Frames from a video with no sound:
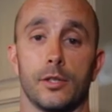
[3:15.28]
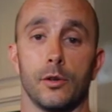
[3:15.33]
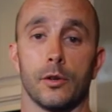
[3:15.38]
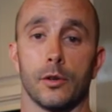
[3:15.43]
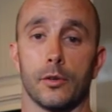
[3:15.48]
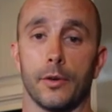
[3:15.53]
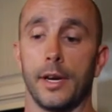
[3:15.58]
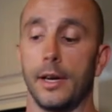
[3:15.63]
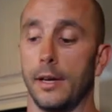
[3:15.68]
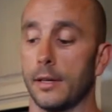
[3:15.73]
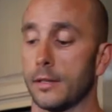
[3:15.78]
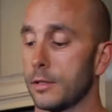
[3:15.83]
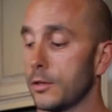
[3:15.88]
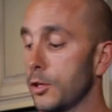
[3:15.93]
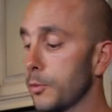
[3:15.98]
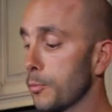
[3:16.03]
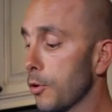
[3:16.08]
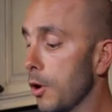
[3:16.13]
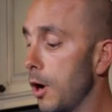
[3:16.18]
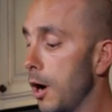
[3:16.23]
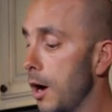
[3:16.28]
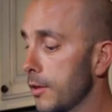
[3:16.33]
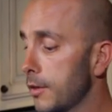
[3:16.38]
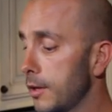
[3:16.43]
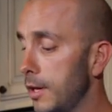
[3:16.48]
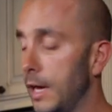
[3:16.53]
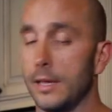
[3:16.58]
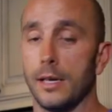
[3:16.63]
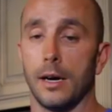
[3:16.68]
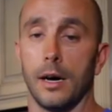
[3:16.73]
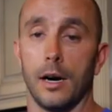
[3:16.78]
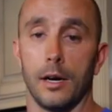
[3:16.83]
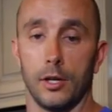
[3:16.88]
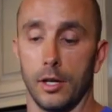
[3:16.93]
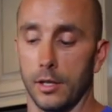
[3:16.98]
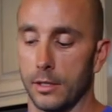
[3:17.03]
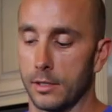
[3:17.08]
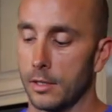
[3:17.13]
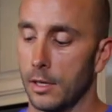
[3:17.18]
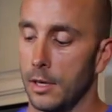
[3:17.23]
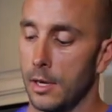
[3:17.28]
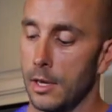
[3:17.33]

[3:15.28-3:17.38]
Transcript: two ingredients, the broth and the onions.